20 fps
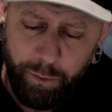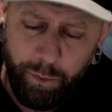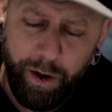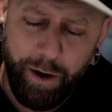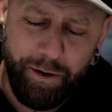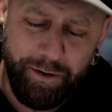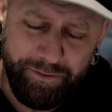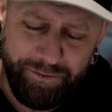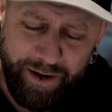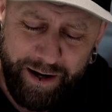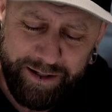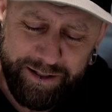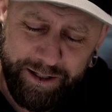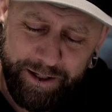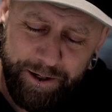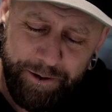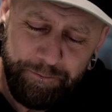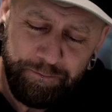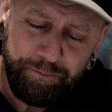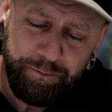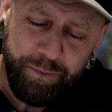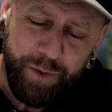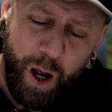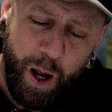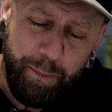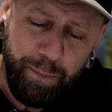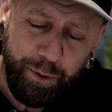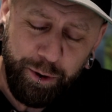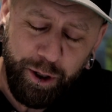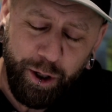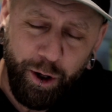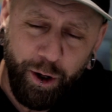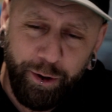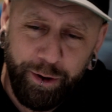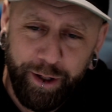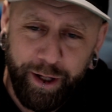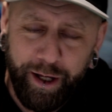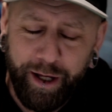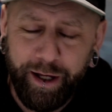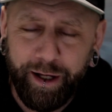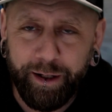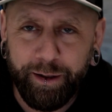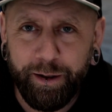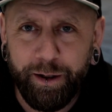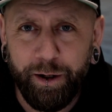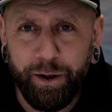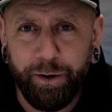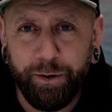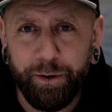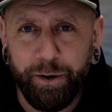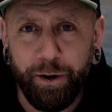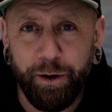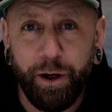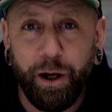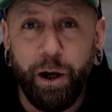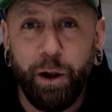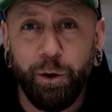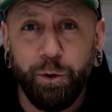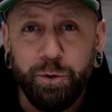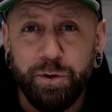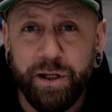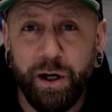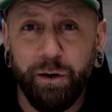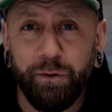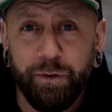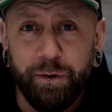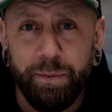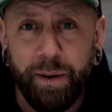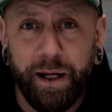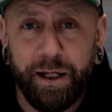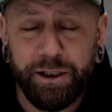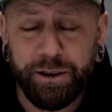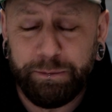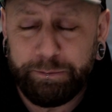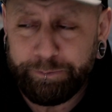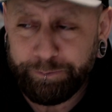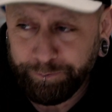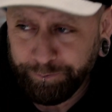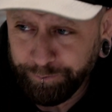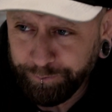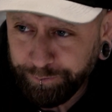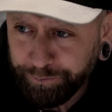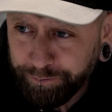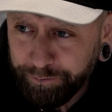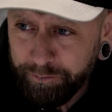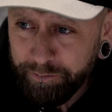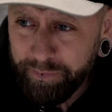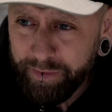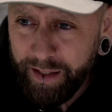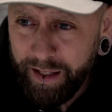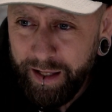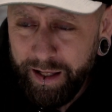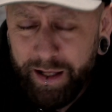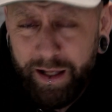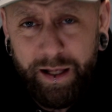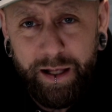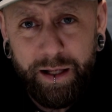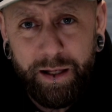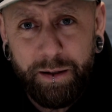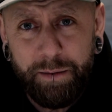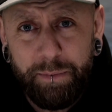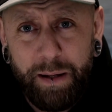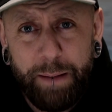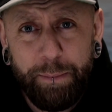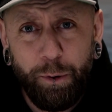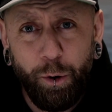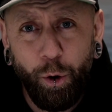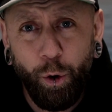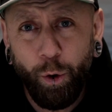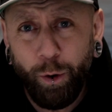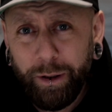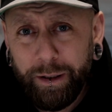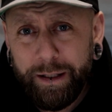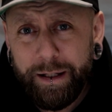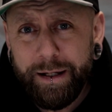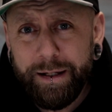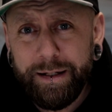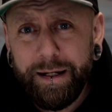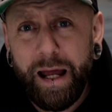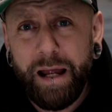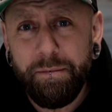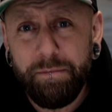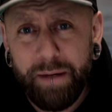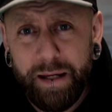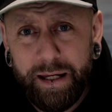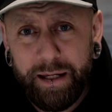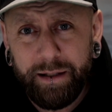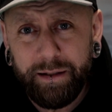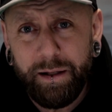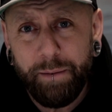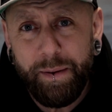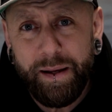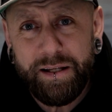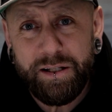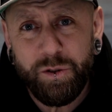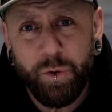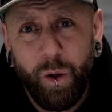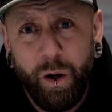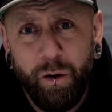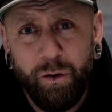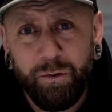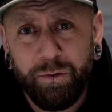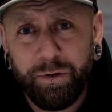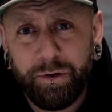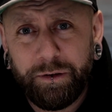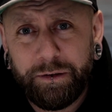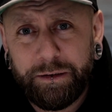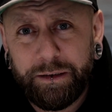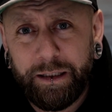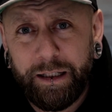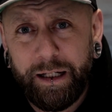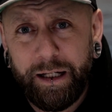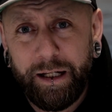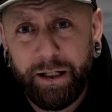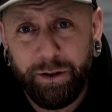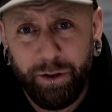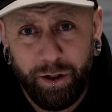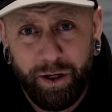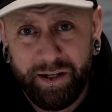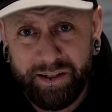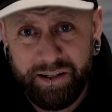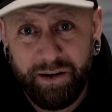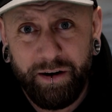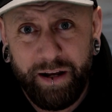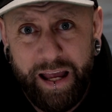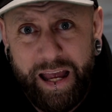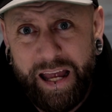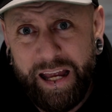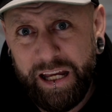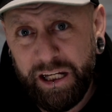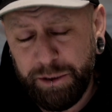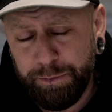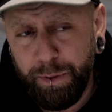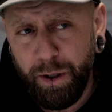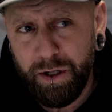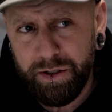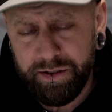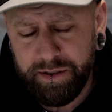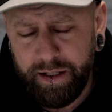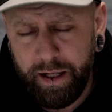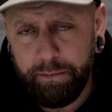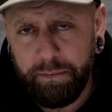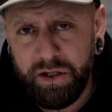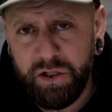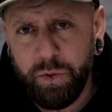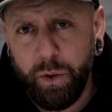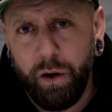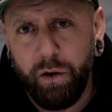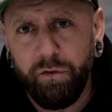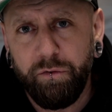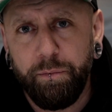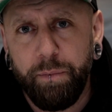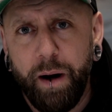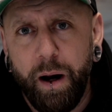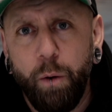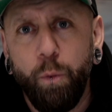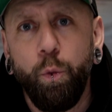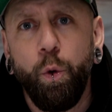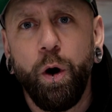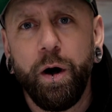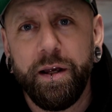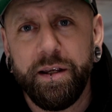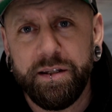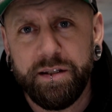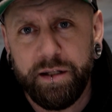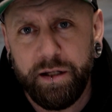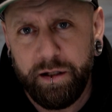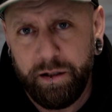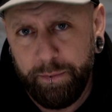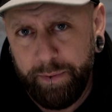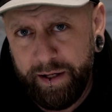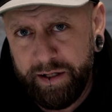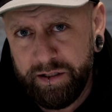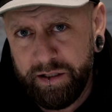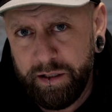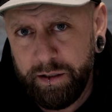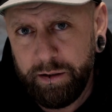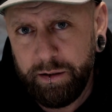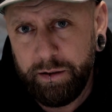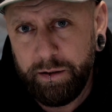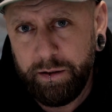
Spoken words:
Well, in fact, I put it on a local Telford page. People name me the best 12. Not necessarily each person name me 12, but what is the best